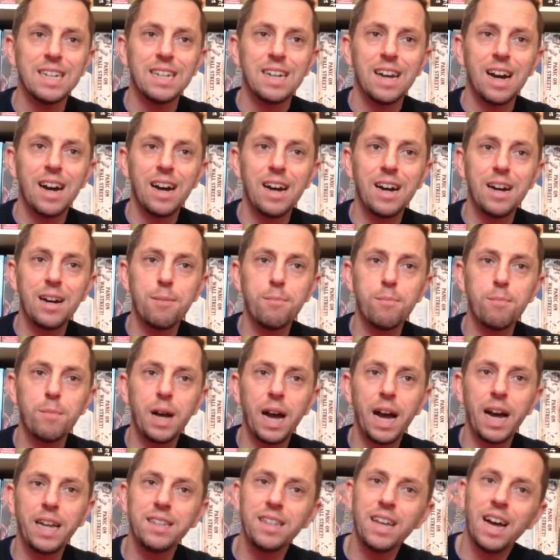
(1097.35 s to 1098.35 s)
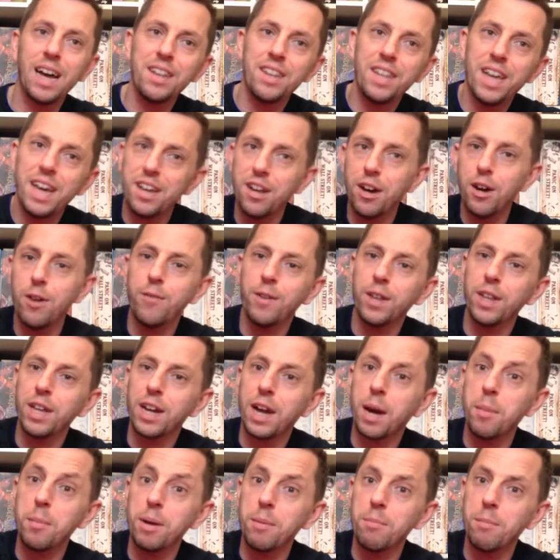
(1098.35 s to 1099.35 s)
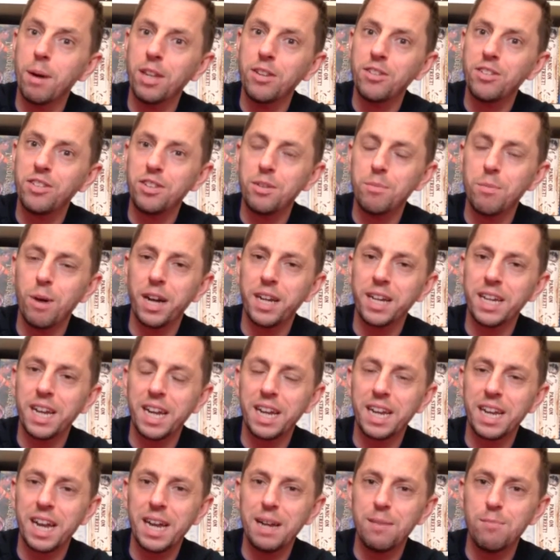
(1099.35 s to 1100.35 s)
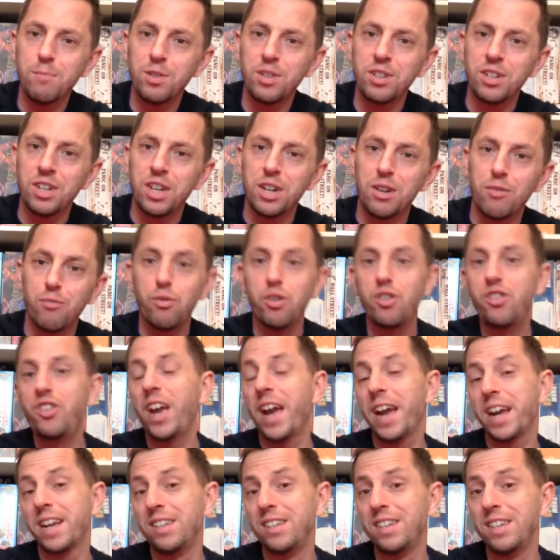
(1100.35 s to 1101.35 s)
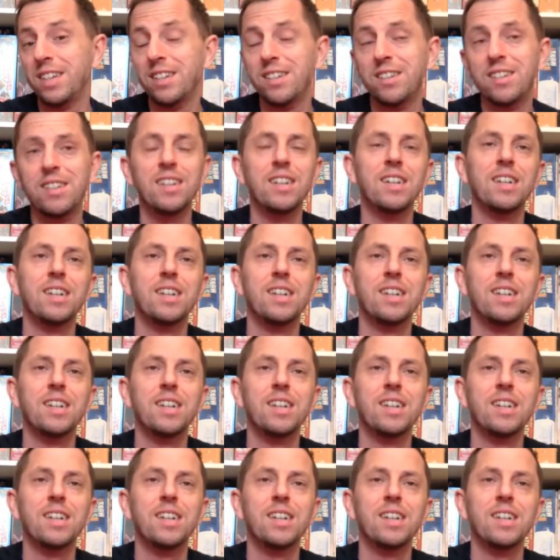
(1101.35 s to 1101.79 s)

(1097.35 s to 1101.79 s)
And then over the coming months, you might get games rejected.